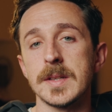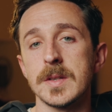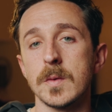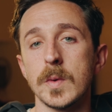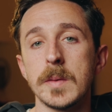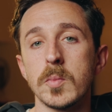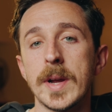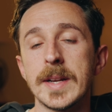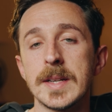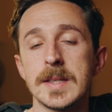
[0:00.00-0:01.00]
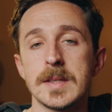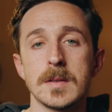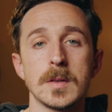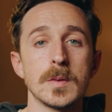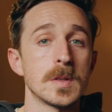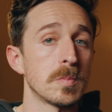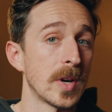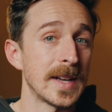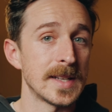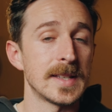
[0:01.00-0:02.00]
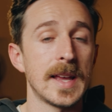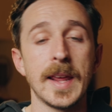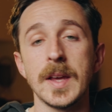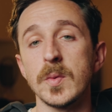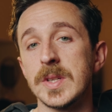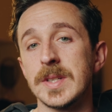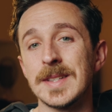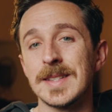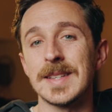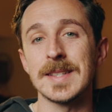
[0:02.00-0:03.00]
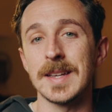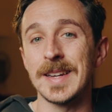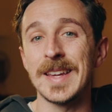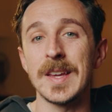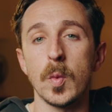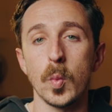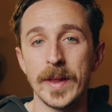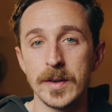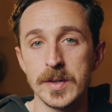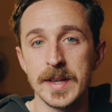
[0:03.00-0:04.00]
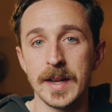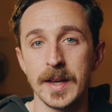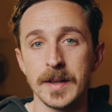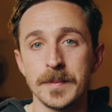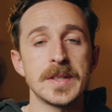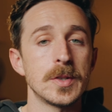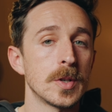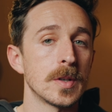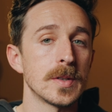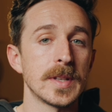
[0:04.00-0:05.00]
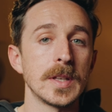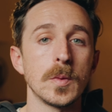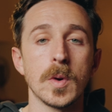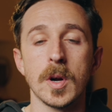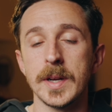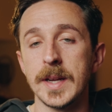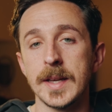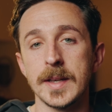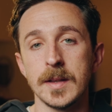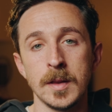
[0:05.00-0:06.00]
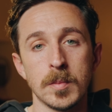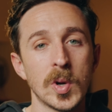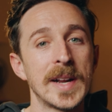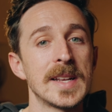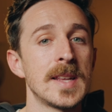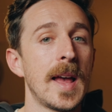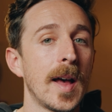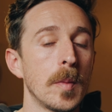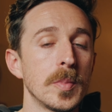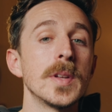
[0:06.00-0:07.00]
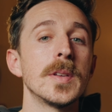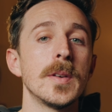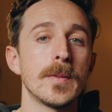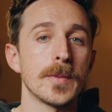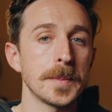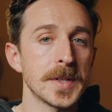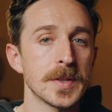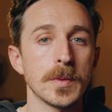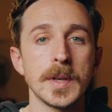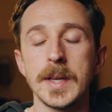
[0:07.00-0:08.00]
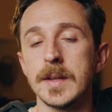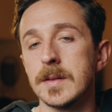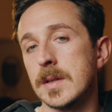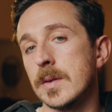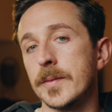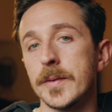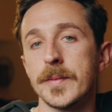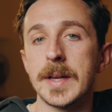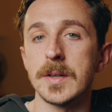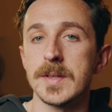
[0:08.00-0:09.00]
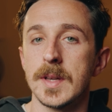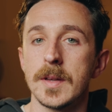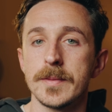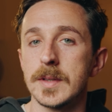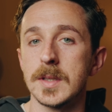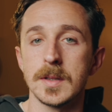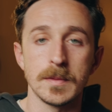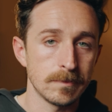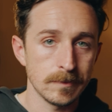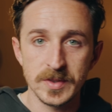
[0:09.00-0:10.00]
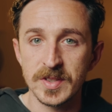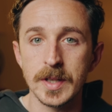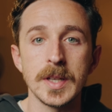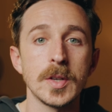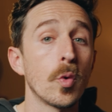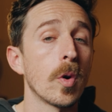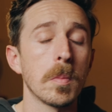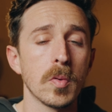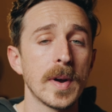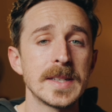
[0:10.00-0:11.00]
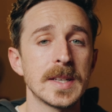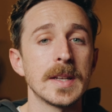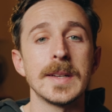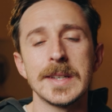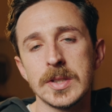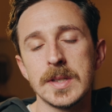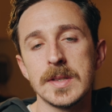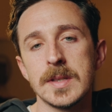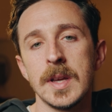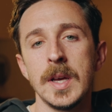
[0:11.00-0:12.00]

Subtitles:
the screen brightness to its brightest setting, which is the sunny weather setting. This ensures that you are getting the brightest output from the screen, so if you find yourself in sunny or bright conditions,